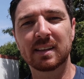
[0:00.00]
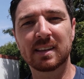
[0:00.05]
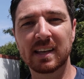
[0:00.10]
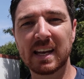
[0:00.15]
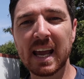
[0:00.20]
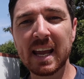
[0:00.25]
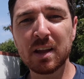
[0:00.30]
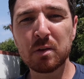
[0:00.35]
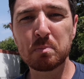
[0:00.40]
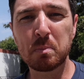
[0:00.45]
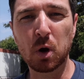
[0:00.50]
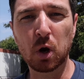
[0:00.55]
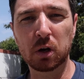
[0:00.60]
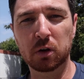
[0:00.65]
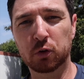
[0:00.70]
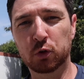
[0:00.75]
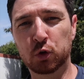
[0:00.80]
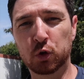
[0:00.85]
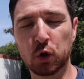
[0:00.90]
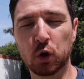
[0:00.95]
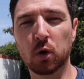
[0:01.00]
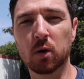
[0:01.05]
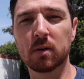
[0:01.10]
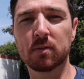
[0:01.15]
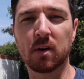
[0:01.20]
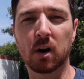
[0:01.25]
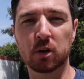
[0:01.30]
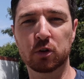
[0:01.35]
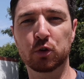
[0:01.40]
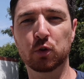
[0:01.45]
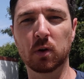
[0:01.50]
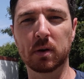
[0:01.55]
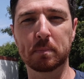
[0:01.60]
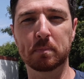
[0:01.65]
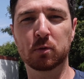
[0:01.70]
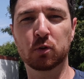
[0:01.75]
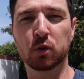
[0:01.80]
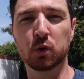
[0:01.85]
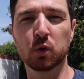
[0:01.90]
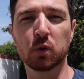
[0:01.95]
Today in part two of our
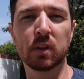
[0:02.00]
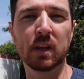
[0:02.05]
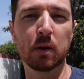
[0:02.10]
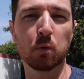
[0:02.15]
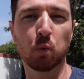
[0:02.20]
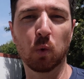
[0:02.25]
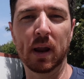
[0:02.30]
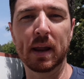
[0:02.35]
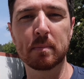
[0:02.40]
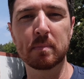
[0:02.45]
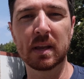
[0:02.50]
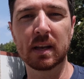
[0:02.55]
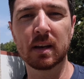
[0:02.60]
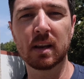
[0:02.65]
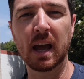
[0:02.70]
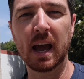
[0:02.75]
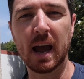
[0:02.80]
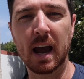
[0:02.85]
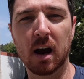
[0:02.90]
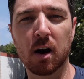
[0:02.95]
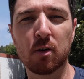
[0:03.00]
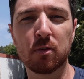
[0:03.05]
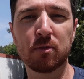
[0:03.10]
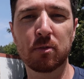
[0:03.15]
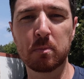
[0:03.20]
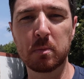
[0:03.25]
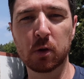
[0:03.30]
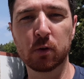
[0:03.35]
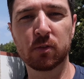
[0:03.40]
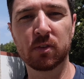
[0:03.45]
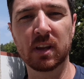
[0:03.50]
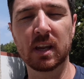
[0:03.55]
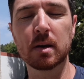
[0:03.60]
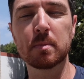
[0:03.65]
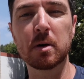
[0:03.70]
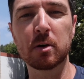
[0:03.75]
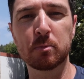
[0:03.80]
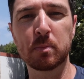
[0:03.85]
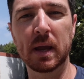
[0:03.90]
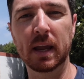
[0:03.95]
trip to the Raymond Alf
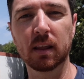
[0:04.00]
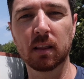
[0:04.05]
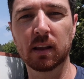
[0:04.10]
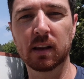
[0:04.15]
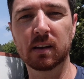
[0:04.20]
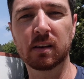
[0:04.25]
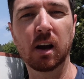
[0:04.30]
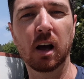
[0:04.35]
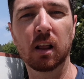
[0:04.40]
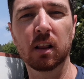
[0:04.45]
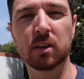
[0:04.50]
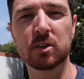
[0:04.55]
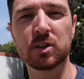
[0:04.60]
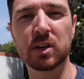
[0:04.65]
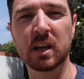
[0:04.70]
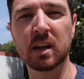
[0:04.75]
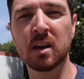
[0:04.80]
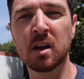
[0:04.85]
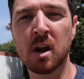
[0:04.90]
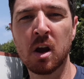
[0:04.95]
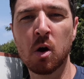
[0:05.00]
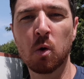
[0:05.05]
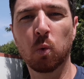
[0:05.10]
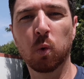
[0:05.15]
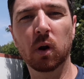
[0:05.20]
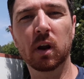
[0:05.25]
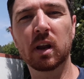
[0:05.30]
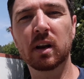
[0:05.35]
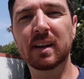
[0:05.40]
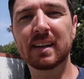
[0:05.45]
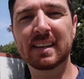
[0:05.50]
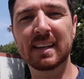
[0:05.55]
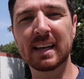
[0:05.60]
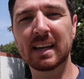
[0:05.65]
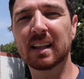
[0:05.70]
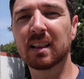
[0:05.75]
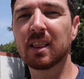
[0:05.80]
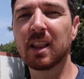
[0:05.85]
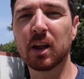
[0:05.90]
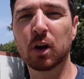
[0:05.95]
Museum of Paleontology, we're gonna
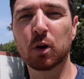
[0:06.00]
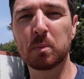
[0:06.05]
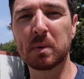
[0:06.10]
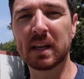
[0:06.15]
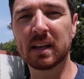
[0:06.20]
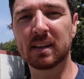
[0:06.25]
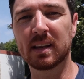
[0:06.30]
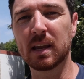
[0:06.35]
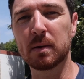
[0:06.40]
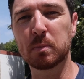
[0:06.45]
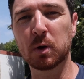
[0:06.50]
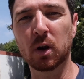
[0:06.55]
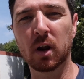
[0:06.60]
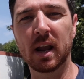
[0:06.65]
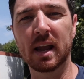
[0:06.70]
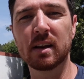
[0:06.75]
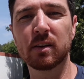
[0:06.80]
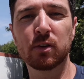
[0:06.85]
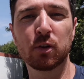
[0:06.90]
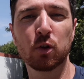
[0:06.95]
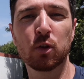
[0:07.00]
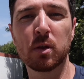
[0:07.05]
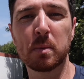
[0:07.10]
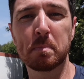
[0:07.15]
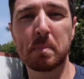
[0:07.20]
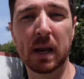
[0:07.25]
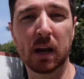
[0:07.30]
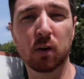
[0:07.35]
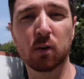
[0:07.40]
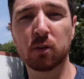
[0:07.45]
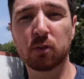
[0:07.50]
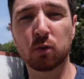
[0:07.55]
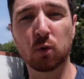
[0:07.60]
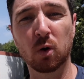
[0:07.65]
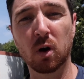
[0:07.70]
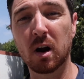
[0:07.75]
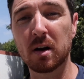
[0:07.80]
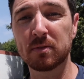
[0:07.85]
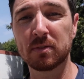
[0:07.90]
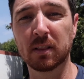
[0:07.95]
dig a little bit deeper into the
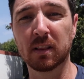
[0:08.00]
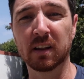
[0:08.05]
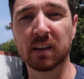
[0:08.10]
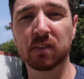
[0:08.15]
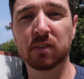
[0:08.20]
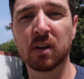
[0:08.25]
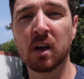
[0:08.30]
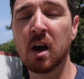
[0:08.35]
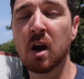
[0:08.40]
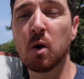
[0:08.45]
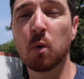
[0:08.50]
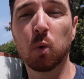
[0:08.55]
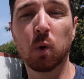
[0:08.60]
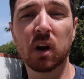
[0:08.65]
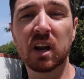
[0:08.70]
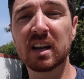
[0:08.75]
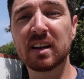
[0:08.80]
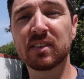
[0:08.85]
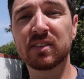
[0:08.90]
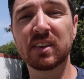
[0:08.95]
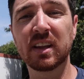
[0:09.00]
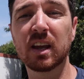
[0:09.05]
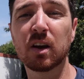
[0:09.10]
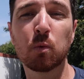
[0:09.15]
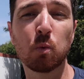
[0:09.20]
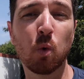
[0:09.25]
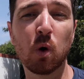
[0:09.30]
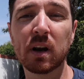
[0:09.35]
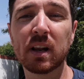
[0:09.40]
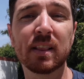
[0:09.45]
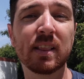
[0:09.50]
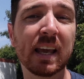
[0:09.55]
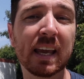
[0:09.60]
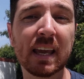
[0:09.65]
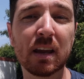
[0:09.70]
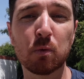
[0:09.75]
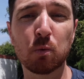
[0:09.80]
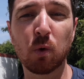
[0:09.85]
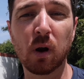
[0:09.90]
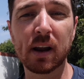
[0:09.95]
Parasaurolophus. We're gonna see, what did they
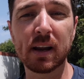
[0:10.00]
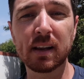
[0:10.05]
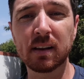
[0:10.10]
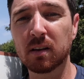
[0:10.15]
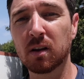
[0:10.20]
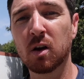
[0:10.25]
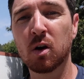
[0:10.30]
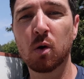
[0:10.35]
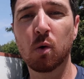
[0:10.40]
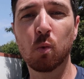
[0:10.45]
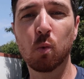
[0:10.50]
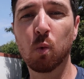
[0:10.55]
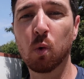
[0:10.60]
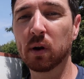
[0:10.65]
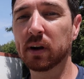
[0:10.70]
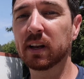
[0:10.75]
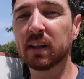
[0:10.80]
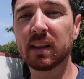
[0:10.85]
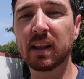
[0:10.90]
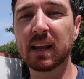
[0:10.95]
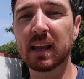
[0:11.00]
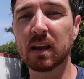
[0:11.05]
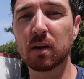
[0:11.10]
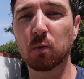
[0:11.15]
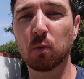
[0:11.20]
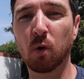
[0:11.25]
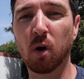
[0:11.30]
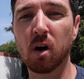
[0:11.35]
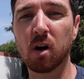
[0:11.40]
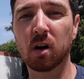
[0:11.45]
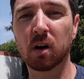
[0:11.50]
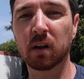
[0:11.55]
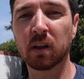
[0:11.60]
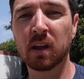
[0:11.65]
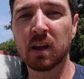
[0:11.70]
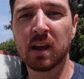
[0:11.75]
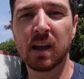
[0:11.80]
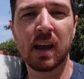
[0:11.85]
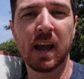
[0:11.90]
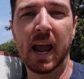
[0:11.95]
get right, what did they get
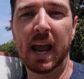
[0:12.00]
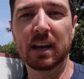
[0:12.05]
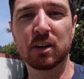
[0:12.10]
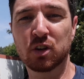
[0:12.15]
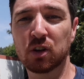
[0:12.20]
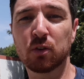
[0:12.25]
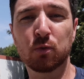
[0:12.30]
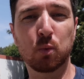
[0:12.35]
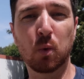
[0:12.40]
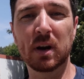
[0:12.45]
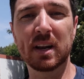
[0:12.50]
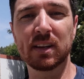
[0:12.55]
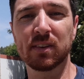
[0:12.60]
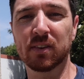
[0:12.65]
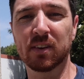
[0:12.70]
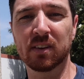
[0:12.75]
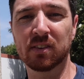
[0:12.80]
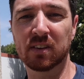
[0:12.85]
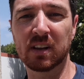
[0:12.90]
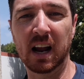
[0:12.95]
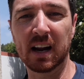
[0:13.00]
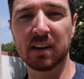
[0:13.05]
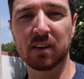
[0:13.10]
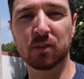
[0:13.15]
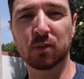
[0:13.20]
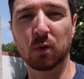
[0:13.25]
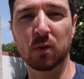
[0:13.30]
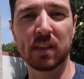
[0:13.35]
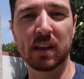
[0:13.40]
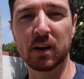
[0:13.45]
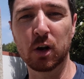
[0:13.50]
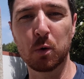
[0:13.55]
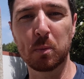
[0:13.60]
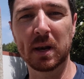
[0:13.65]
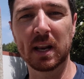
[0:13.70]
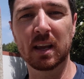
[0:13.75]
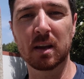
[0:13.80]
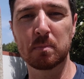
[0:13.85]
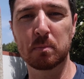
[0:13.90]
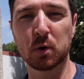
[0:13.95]
wrong, and just what is this dinosaur that
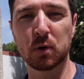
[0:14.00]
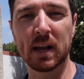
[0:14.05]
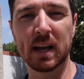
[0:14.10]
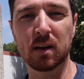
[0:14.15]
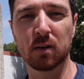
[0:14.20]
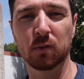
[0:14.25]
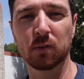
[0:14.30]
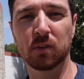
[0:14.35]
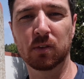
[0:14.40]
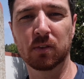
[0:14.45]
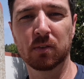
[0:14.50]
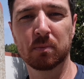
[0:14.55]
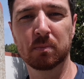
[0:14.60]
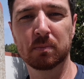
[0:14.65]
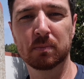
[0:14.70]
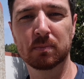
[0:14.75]
nobody can pronounce?